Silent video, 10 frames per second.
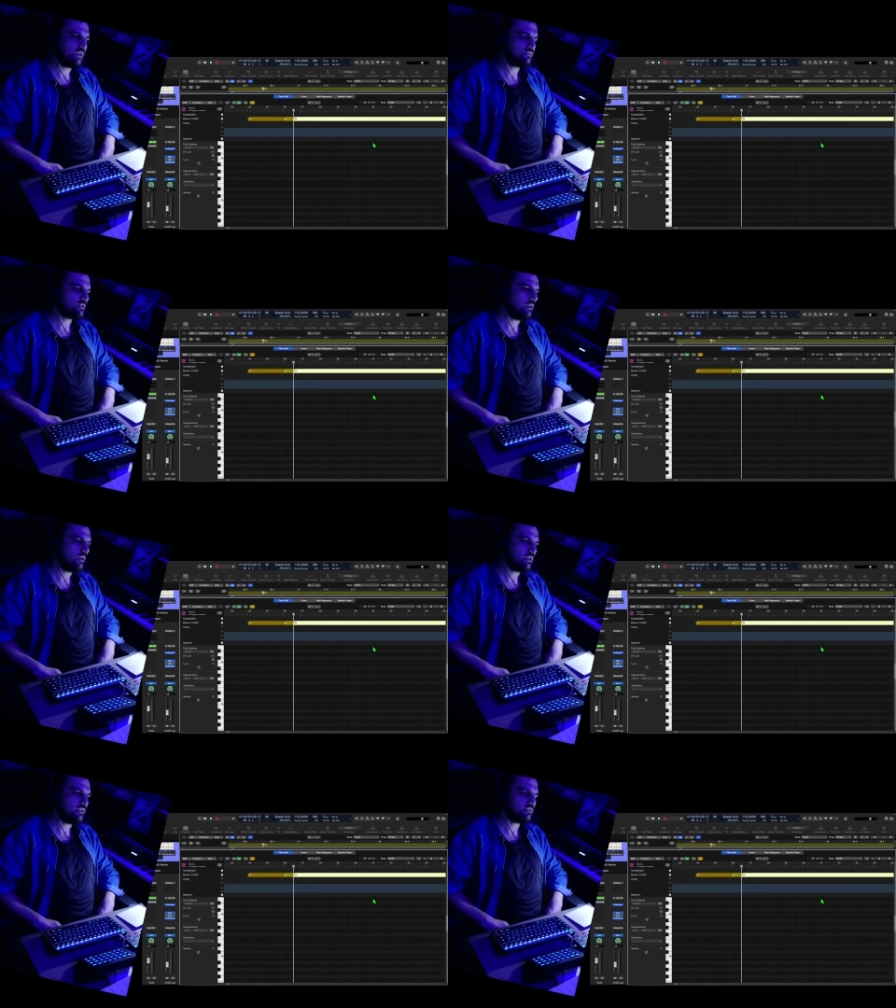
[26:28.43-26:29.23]

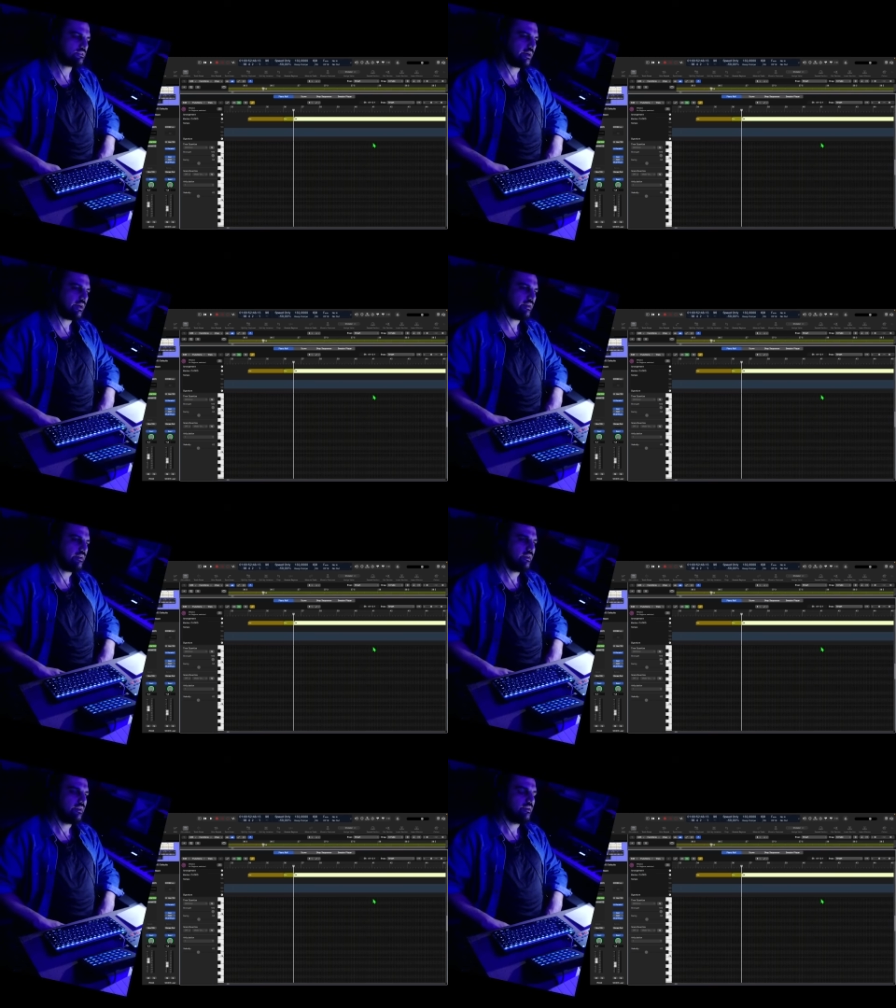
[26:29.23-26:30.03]
Horner in the Sky,
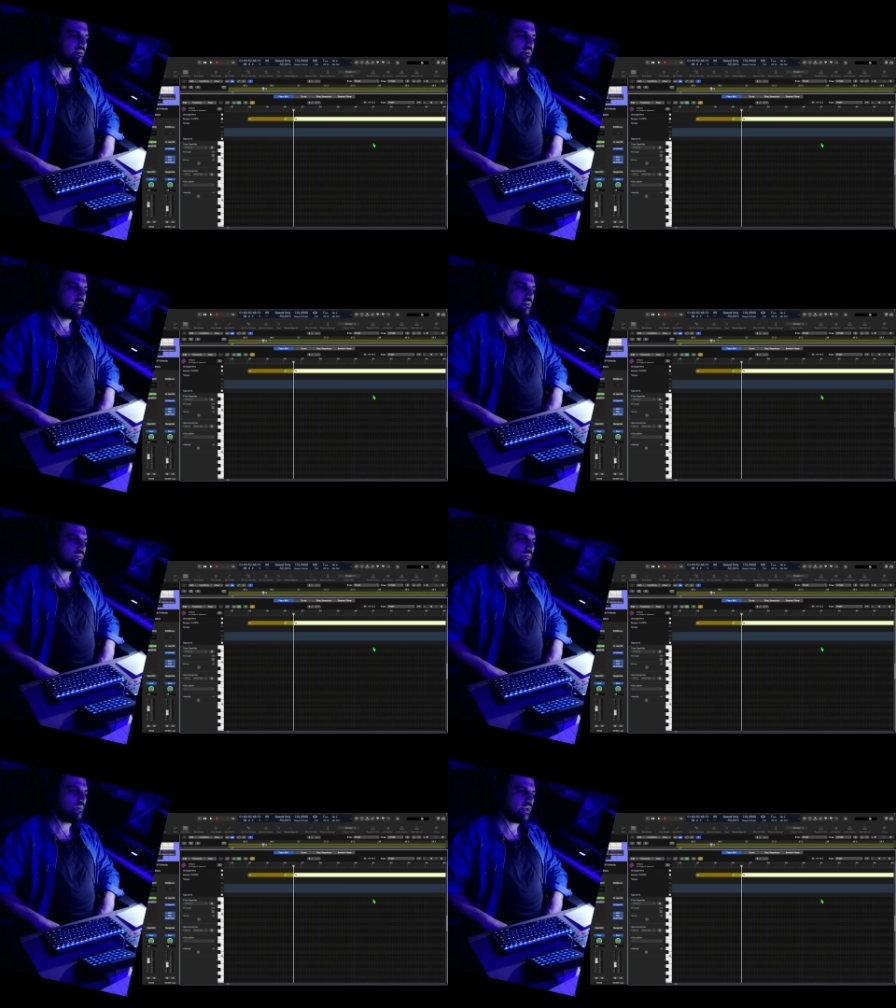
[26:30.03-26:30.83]

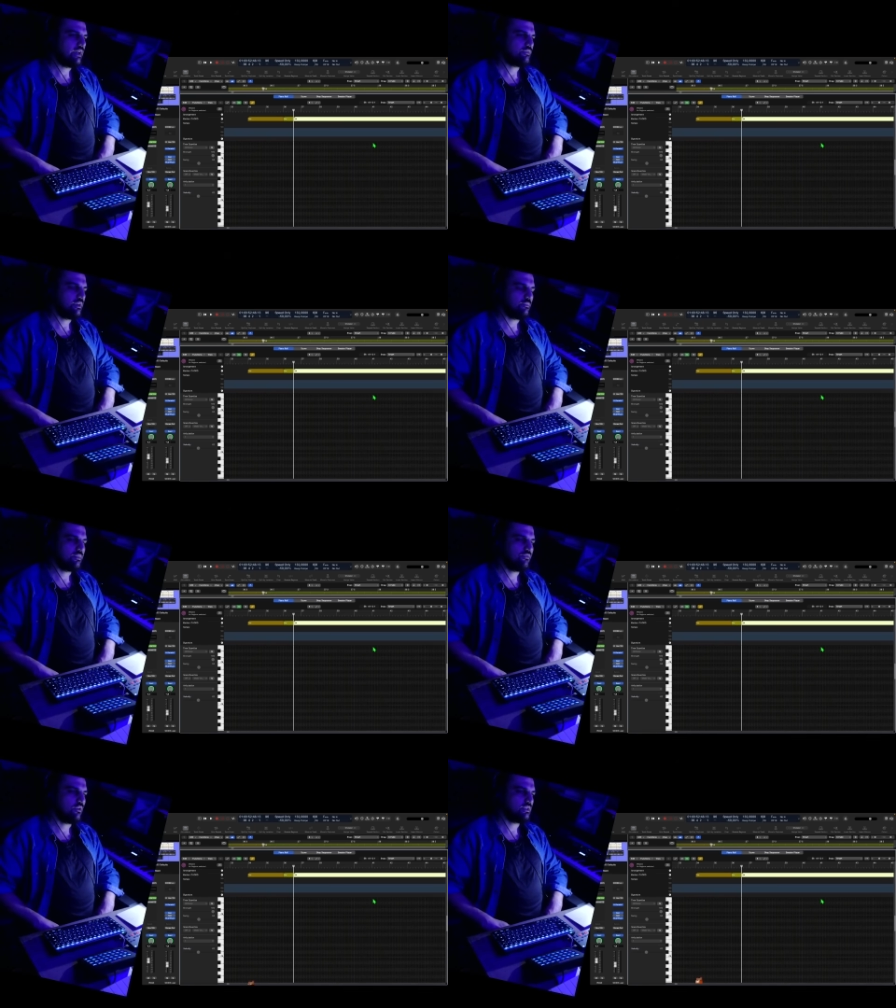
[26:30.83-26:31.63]
whatever,
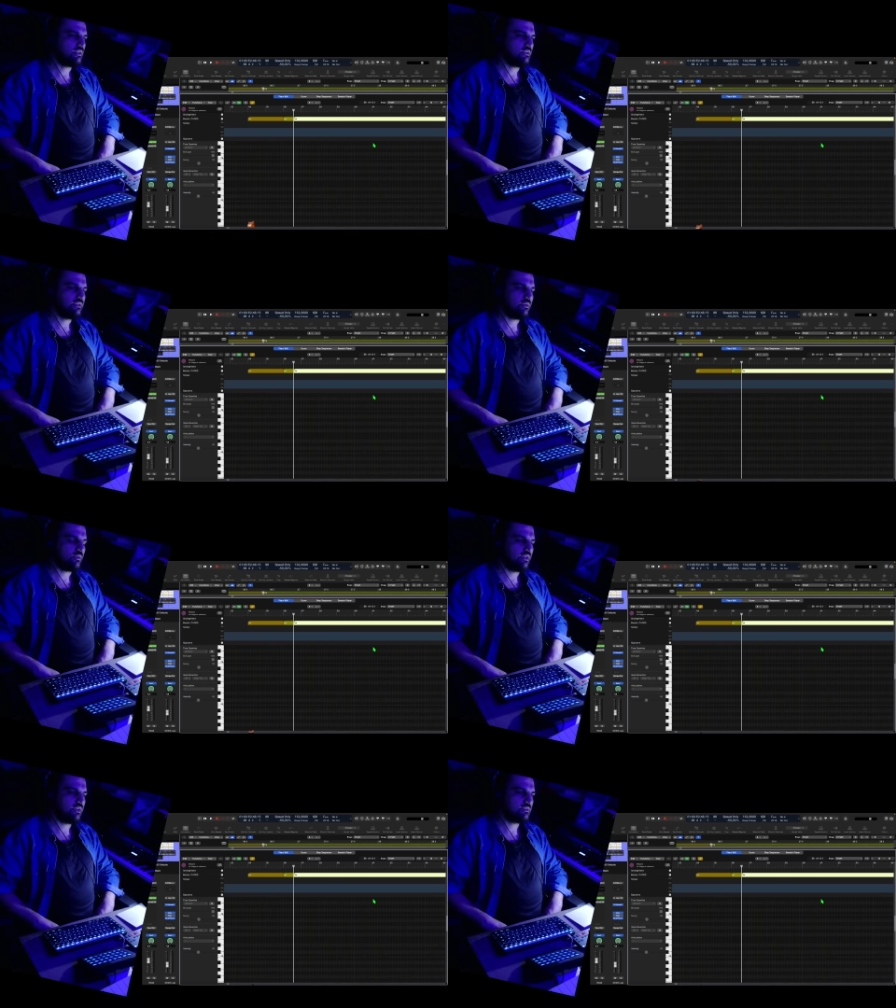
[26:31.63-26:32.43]
before they
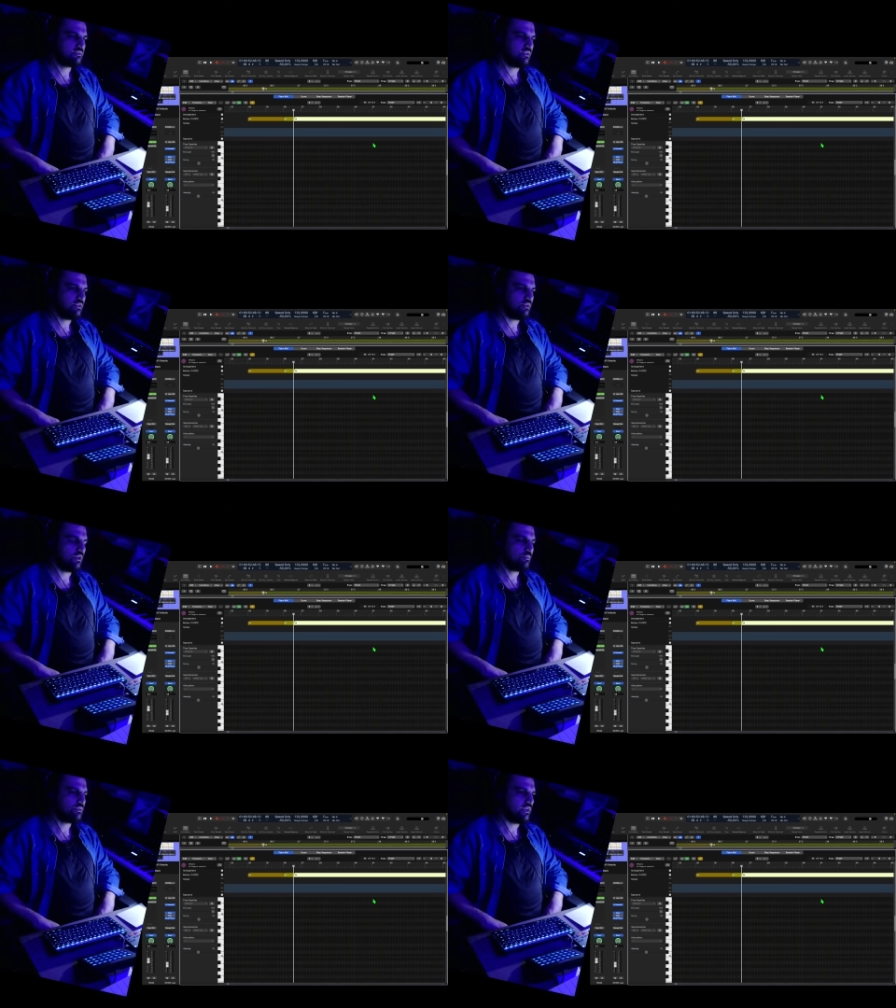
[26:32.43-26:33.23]
release the new
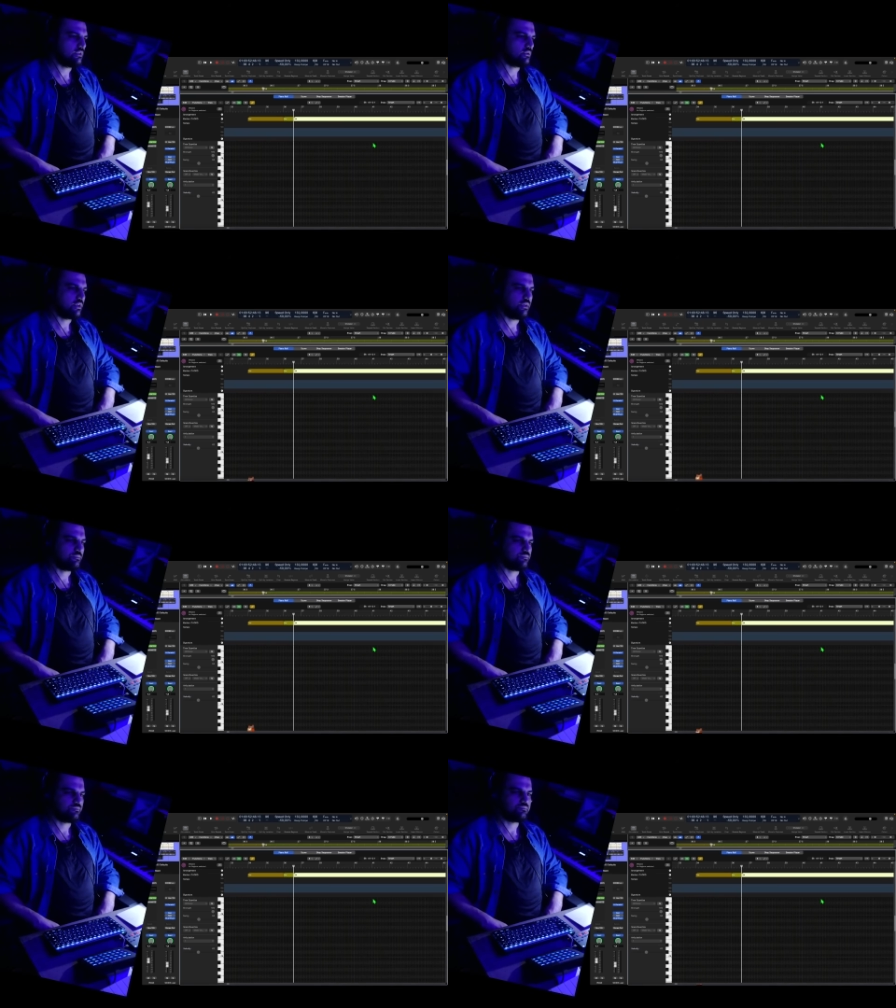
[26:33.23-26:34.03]
update. Okay,
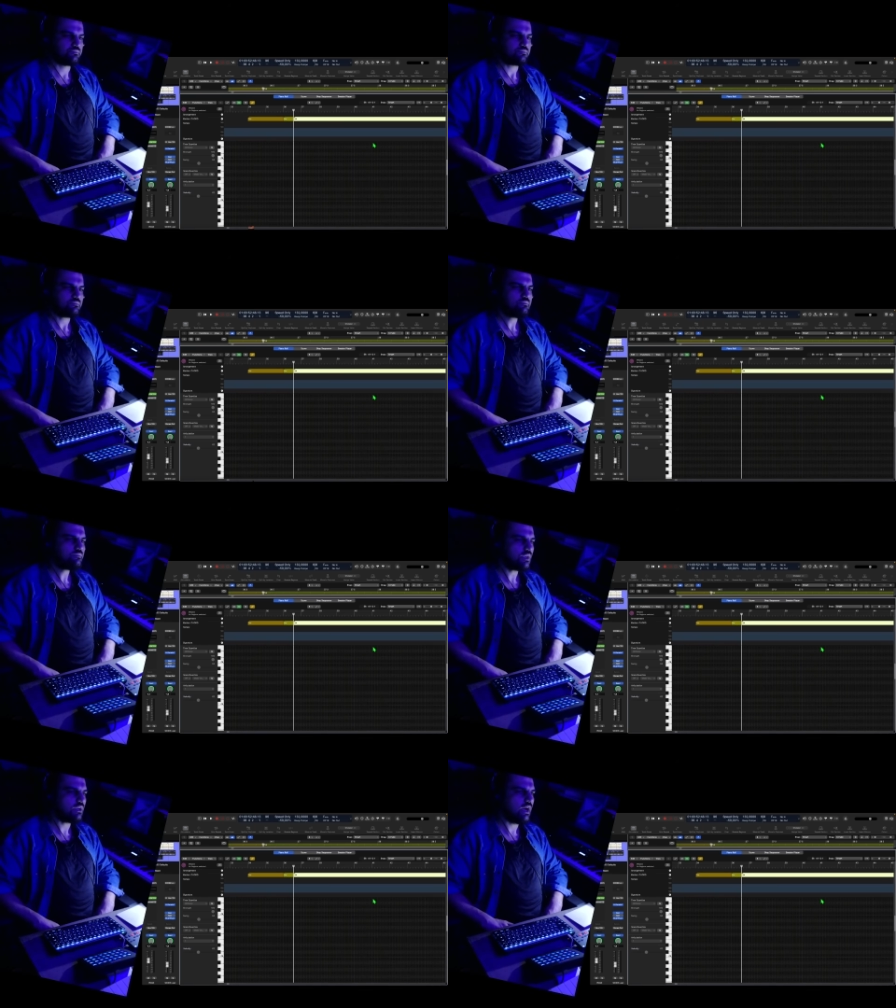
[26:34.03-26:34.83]

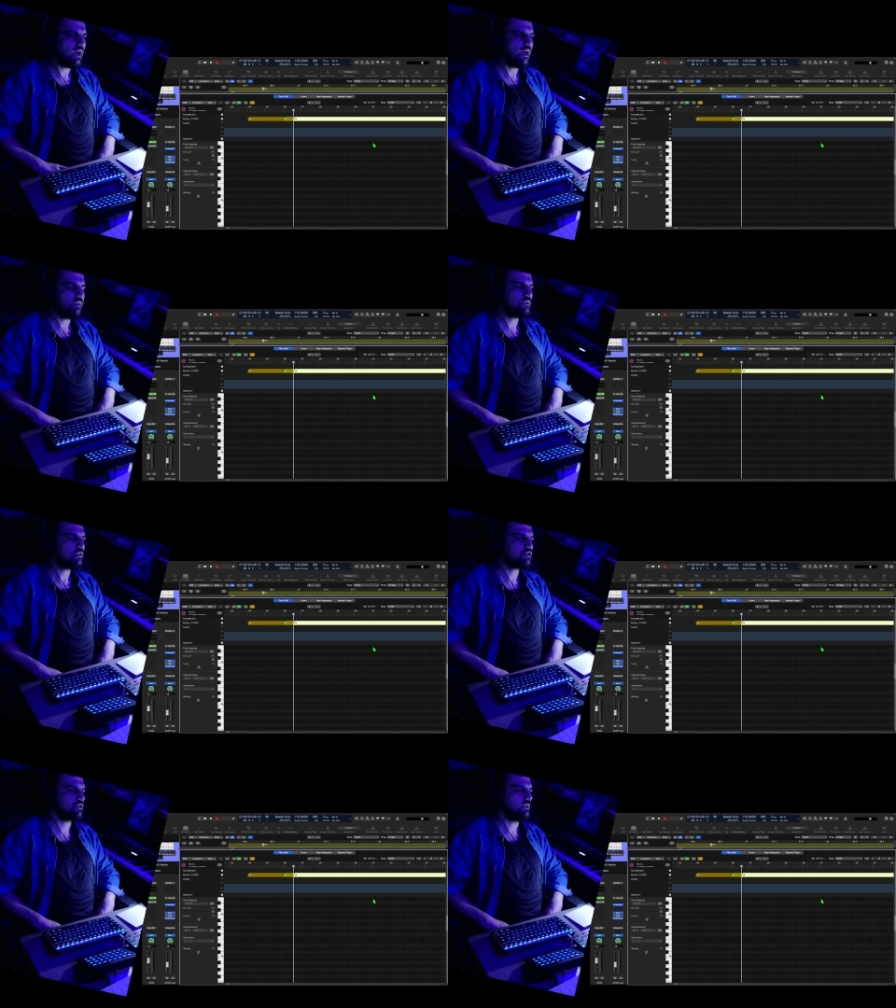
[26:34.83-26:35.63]
I'm not
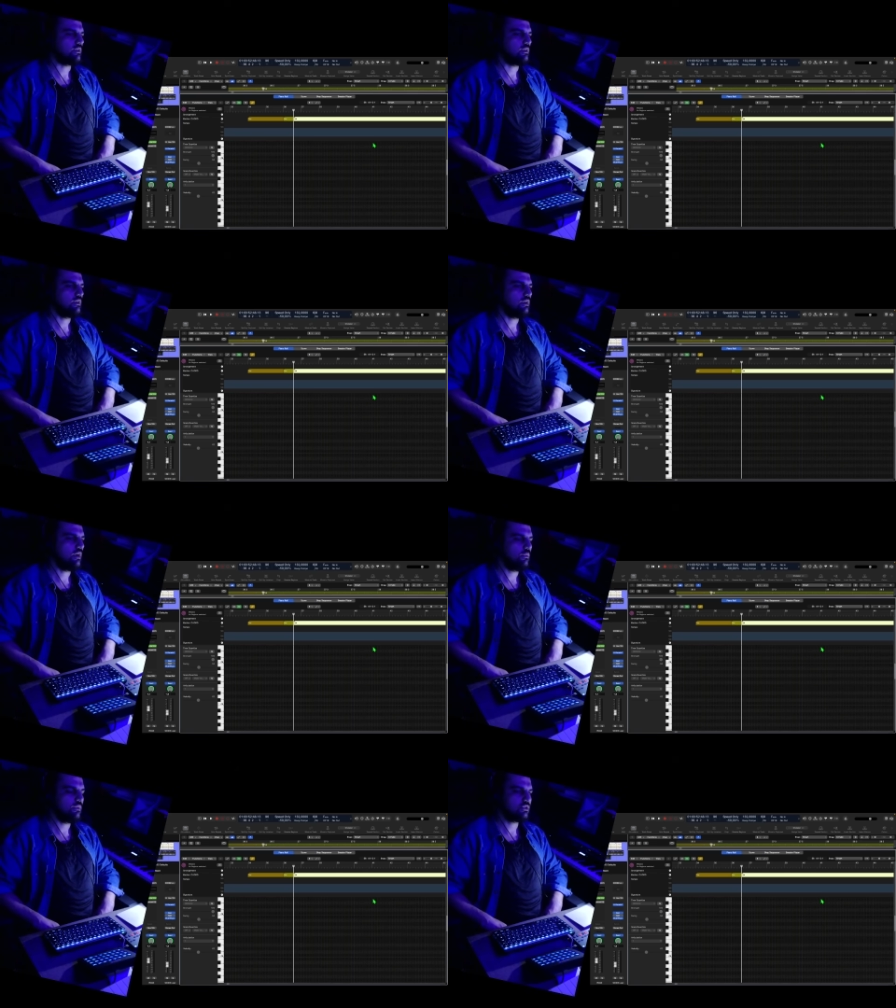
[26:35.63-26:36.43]
sure
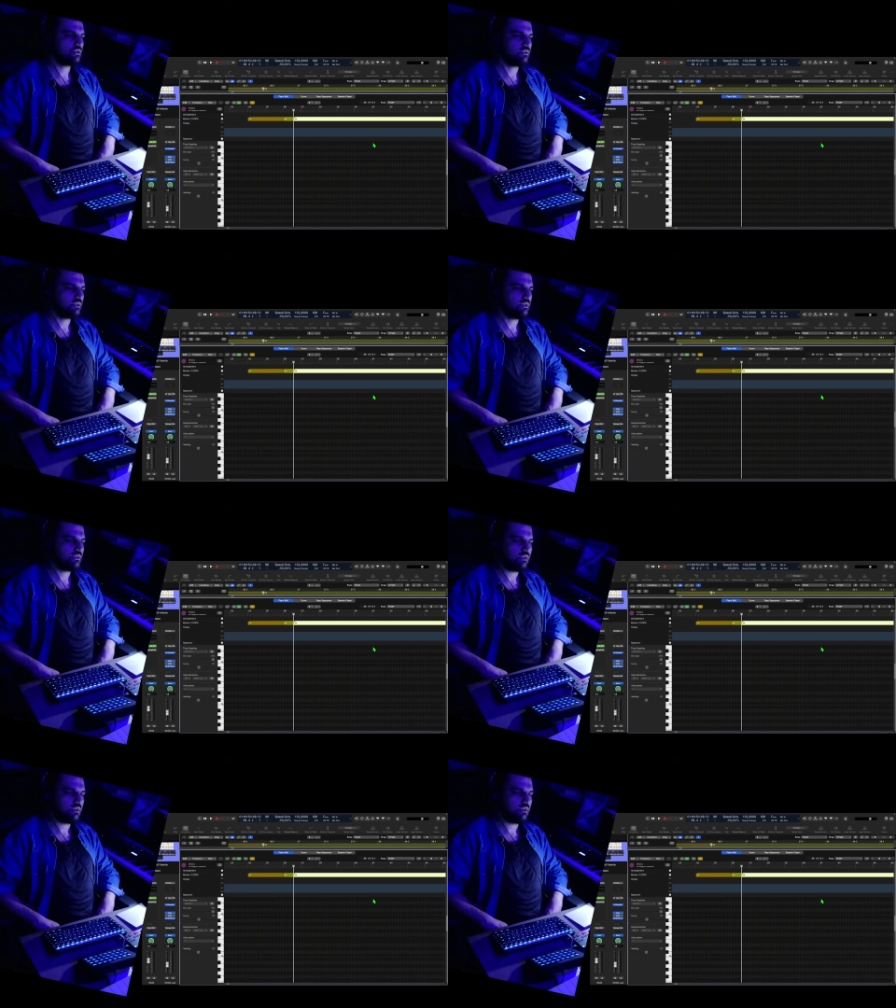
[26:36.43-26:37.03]
how much they